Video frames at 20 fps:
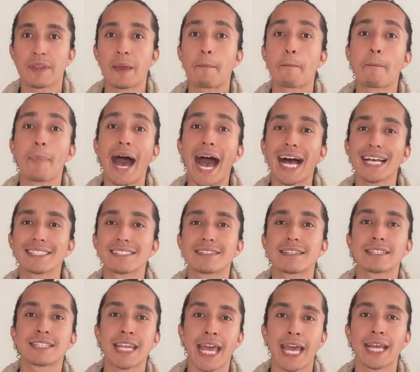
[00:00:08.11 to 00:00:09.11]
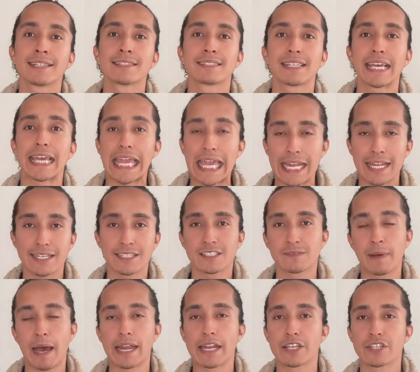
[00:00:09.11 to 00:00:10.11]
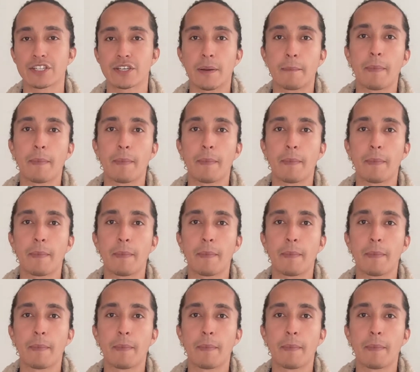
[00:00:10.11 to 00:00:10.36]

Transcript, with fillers: the past tense in Spanish.